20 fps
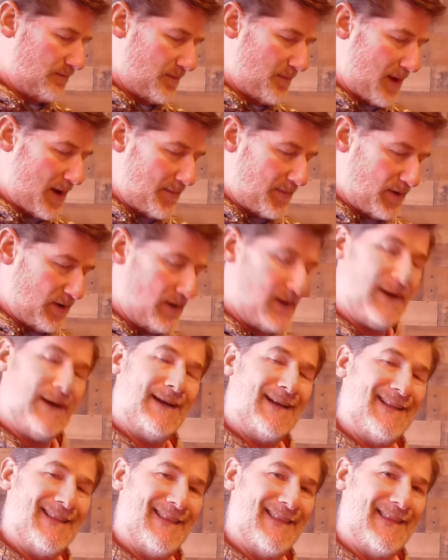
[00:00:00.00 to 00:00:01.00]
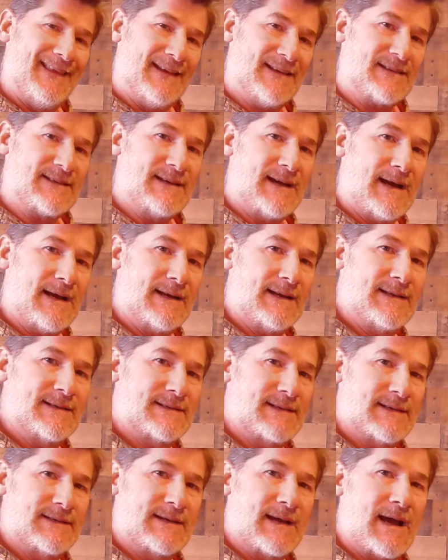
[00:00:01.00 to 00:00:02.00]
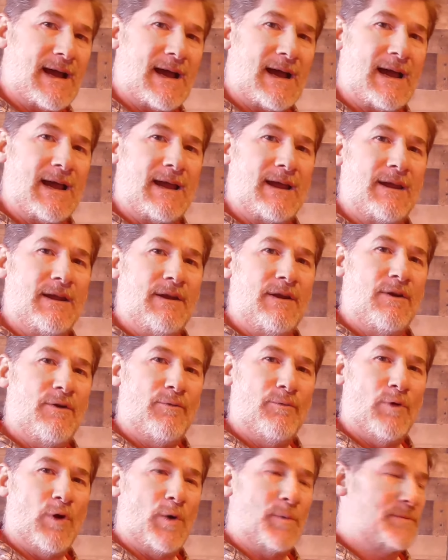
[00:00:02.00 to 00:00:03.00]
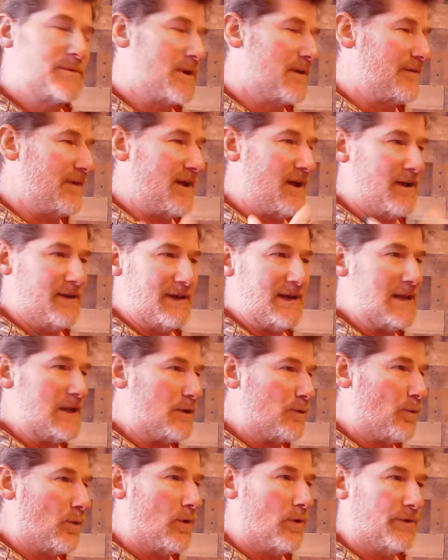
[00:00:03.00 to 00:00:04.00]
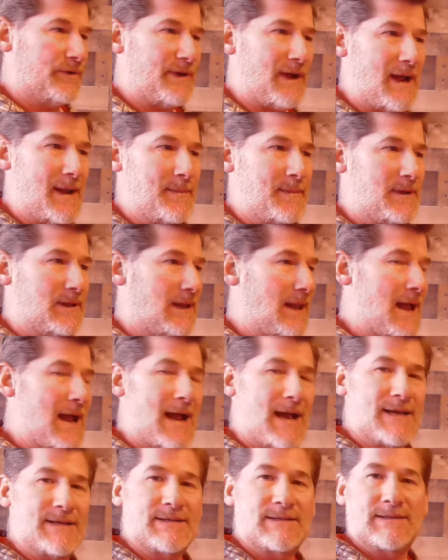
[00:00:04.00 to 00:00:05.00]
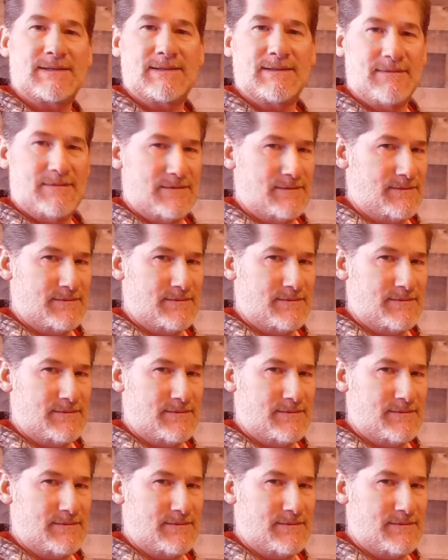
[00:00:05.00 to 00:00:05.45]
remember, this knot is to tie ropes of unequal type class